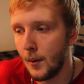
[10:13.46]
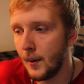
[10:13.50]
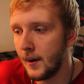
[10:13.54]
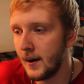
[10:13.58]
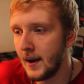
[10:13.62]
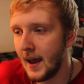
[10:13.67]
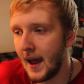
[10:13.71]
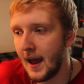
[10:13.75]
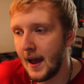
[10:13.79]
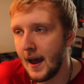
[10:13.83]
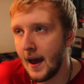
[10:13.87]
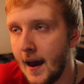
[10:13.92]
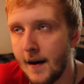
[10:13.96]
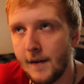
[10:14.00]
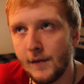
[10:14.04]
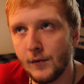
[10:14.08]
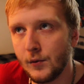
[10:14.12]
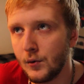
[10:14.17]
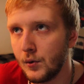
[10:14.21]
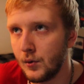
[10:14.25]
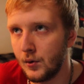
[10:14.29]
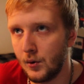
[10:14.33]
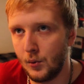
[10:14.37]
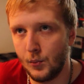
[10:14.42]
No one
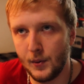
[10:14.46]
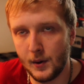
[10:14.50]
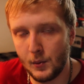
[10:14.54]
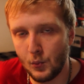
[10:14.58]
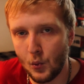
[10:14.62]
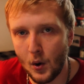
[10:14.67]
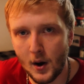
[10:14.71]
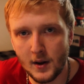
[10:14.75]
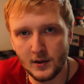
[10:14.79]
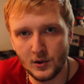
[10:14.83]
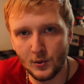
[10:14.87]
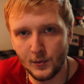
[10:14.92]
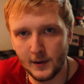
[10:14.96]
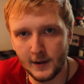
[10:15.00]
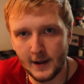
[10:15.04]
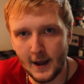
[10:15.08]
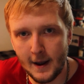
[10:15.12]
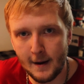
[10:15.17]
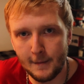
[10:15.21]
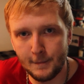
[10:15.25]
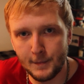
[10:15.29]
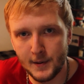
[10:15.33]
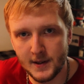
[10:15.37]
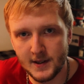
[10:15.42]
ever would want to work
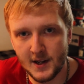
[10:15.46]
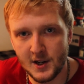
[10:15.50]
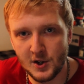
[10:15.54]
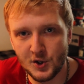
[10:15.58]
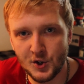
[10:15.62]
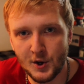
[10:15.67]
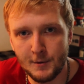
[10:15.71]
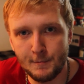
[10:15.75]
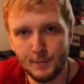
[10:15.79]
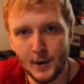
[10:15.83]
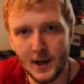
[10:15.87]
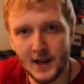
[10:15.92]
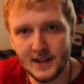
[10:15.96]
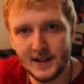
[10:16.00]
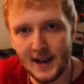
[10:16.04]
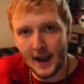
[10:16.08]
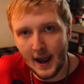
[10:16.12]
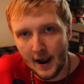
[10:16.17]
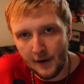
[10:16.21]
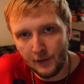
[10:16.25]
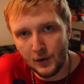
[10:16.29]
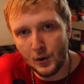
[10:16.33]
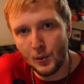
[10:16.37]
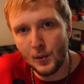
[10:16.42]
that position because
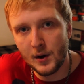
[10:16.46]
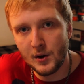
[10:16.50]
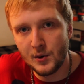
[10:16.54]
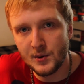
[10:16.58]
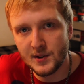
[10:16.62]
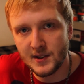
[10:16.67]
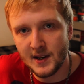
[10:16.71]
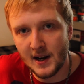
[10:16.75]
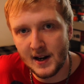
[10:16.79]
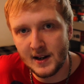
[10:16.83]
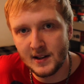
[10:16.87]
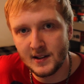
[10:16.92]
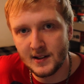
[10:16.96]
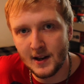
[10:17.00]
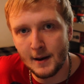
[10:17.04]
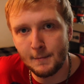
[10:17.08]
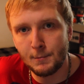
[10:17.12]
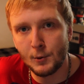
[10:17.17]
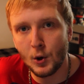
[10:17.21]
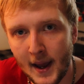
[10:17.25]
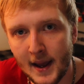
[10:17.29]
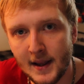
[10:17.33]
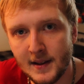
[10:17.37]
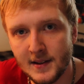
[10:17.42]
everyone who signs
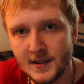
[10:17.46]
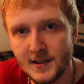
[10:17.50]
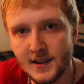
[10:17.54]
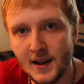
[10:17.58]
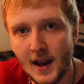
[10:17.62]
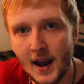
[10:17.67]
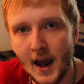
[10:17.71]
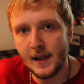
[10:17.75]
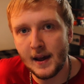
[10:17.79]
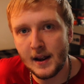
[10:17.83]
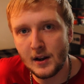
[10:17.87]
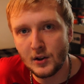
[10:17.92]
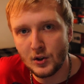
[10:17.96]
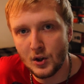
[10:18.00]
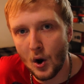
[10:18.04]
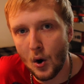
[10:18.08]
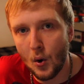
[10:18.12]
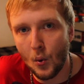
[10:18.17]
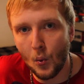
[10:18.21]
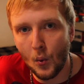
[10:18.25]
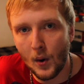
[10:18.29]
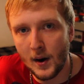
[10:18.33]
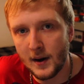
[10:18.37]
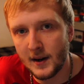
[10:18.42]
up quits, and they
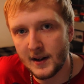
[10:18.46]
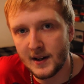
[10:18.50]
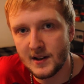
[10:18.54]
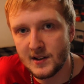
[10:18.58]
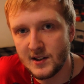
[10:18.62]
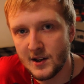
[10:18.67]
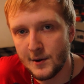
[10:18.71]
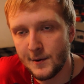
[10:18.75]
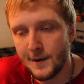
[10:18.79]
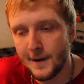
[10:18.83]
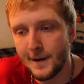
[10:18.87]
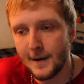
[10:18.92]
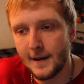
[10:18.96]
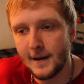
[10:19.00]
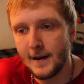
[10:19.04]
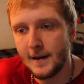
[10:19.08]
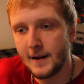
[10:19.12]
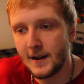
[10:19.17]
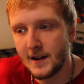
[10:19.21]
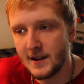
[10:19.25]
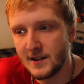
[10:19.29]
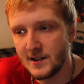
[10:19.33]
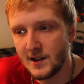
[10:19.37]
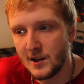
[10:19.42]
don't want to continue
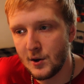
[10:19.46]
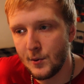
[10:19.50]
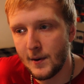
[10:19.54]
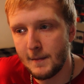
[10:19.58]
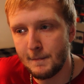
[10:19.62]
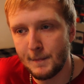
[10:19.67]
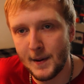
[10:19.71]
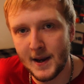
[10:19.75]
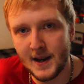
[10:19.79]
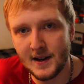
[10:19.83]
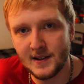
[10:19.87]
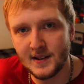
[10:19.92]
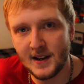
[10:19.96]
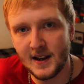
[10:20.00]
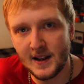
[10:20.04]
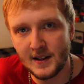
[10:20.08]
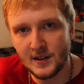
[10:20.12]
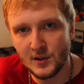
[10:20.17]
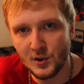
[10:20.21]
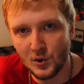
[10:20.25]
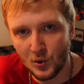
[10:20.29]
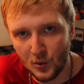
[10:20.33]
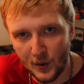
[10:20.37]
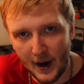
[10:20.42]
it because
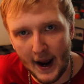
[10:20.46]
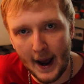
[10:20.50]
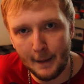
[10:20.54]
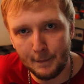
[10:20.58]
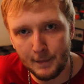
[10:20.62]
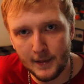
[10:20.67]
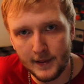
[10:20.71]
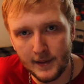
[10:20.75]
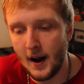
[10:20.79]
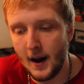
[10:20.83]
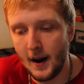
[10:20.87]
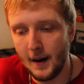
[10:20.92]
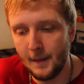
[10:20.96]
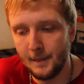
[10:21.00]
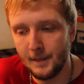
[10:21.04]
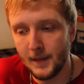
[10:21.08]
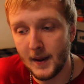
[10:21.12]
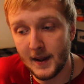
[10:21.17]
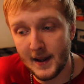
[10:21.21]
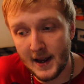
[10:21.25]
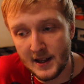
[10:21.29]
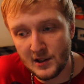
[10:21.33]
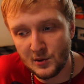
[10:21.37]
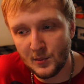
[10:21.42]
it's crap.
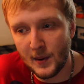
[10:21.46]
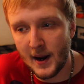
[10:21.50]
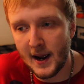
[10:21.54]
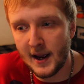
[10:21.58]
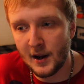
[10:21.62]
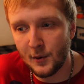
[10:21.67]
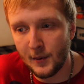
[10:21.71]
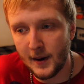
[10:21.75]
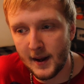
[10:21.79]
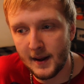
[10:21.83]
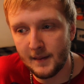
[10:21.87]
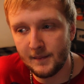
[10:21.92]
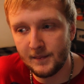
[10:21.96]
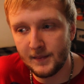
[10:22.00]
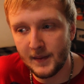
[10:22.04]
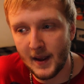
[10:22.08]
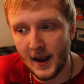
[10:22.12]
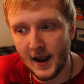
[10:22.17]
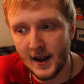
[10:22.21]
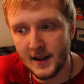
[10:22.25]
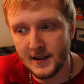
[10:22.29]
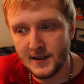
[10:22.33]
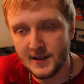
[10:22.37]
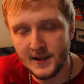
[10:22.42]
And that's why I quit.
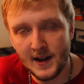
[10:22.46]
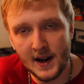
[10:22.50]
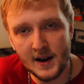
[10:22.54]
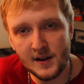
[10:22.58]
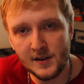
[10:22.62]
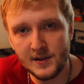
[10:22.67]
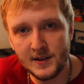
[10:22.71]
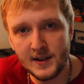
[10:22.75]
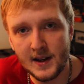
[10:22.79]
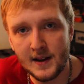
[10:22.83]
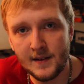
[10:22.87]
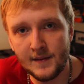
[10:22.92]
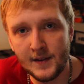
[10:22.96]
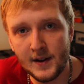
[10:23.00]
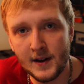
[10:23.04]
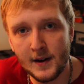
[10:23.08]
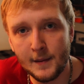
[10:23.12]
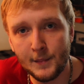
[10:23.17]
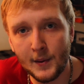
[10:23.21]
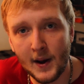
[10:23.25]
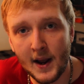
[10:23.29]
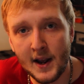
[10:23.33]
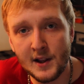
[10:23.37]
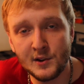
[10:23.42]
And Standard TV
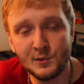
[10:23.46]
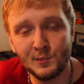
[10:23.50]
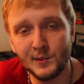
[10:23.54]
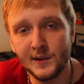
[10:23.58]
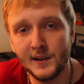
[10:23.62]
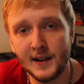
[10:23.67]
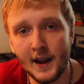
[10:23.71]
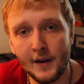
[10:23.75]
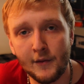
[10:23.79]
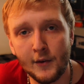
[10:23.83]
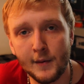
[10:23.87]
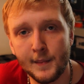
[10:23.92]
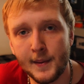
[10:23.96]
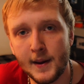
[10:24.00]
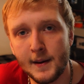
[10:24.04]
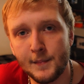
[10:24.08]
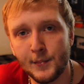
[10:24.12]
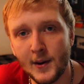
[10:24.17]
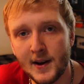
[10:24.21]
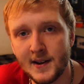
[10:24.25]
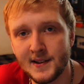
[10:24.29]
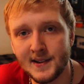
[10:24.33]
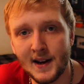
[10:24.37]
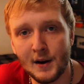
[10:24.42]
and Appliance will never be a
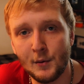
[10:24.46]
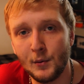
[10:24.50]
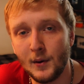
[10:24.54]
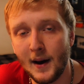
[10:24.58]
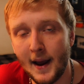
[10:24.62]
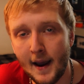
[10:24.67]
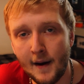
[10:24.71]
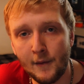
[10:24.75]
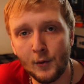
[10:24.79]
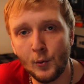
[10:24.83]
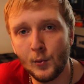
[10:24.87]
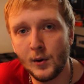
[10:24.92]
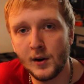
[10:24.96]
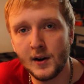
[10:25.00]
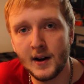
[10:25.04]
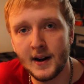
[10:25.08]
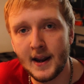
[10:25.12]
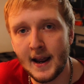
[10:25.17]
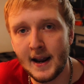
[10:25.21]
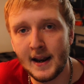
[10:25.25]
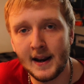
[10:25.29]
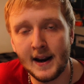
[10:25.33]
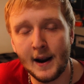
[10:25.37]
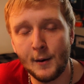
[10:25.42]
place I will ever work
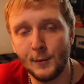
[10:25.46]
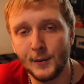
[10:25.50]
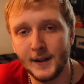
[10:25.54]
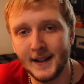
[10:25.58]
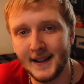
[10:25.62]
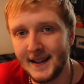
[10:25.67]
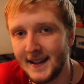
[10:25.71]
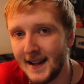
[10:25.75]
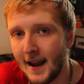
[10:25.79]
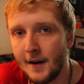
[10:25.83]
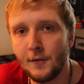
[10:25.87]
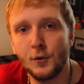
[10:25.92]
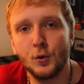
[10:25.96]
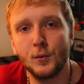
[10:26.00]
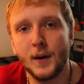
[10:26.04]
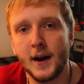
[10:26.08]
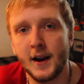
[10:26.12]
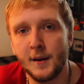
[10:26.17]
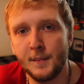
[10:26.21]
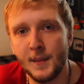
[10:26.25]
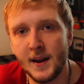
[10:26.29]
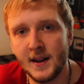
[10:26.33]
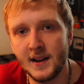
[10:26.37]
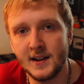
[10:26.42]
again, and I will never
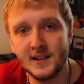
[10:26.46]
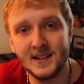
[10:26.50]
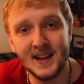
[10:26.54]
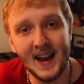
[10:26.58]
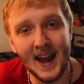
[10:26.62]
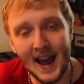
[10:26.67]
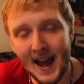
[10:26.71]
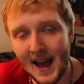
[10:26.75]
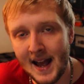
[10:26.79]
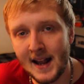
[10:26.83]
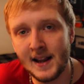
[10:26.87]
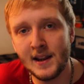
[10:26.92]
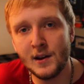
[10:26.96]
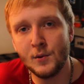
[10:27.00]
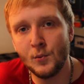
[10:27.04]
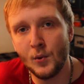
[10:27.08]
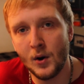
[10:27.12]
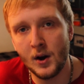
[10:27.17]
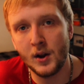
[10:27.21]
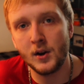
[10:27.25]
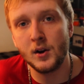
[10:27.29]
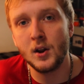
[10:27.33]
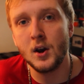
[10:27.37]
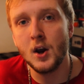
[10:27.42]
recommend it to
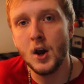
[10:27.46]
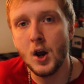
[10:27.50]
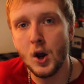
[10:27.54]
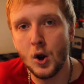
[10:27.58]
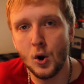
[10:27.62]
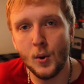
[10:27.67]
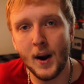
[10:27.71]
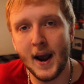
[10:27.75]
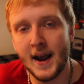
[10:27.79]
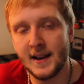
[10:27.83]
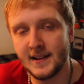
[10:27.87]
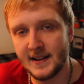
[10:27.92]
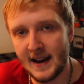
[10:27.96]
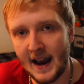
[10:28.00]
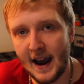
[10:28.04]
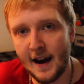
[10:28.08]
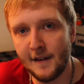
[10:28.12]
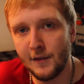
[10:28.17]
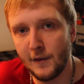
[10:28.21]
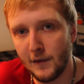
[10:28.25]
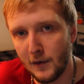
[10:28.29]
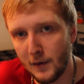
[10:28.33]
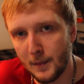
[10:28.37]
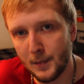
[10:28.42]
anyone who has
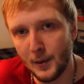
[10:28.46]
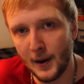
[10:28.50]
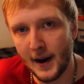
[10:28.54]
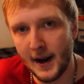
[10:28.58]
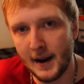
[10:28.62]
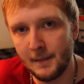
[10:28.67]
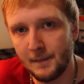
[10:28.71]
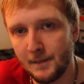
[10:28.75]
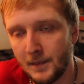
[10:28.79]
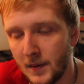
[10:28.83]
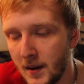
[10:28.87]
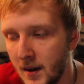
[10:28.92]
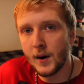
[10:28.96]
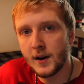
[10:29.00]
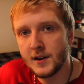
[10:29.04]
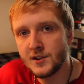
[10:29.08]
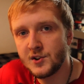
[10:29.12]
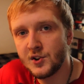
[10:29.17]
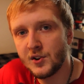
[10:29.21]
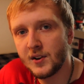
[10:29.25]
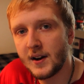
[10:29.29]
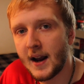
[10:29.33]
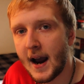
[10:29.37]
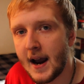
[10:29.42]
half of a brain. What
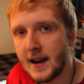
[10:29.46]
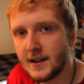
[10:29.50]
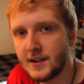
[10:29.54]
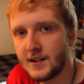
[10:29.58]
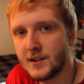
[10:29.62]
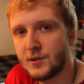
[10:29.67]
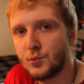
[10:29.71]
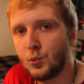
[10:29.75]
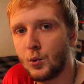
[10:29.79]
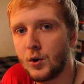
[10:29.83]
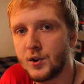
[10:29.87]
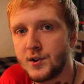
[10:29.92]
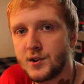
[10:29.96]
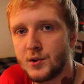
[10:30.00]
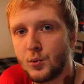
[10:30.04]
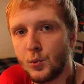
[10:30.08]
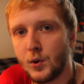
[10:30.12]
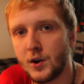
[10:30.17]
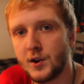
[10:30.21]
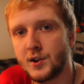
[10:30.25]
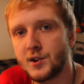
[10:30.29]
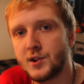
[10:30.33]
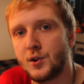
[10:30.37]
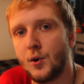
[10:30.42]
is your guys' worst
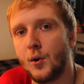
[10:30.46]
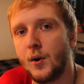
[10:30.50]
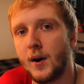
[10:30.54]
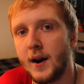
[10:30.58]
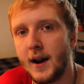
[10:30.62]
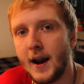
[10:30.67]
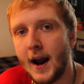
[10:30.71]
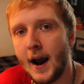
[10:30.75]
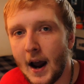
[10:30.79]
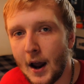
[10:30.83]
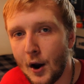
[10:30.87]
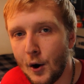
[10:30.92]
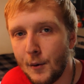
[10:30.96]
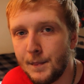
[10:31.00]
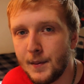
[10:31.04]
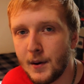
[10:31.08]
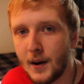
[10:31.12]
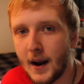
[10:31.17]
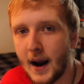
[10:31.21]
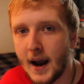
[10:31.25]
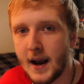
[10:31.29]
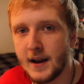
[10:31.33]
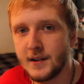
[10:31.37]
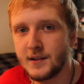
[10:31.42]
work story? I hope
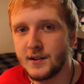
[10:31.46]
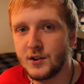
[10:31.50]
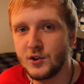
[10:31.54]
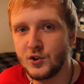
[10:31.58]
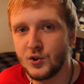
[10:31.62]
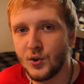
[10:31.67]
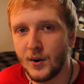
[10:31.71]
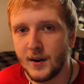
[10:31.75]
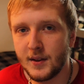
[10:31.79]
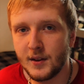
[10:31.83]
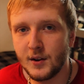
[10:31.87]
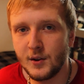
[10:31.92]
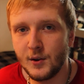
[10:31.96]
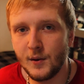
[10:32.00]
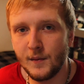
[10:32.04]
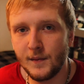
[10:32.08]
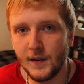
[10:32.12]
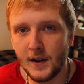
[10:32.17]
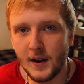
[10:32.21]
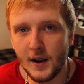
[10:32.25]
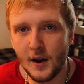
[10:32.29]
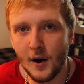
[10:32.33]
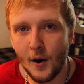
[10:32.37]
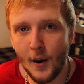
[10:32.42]
you guys enjoyed the new
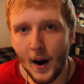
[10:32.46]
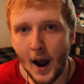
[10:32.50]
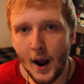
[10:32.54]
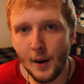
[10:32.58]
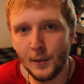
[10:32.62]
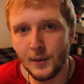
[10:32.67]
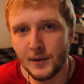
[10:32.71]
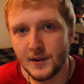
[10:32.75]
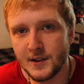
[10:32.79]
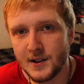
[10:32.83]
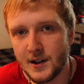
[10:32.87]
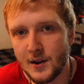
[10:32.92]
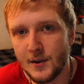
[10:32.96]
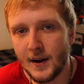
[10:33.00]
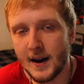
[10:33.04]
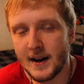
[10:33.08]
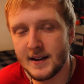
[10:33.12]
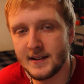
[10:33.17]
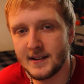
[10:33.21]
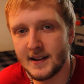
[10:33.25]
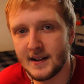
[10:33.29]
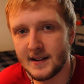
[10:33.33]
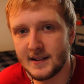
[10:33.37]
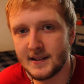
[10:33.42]
video. I will see you
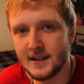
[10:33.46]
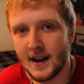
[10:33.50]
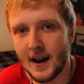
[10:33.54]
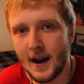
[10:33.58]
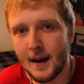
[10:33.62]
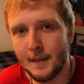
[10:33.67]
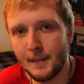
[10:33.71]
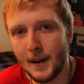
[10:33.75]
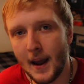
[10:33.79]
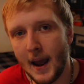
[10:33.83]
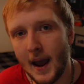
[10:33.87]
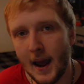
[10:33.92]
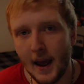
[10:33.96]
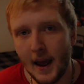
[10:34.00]
guys next time,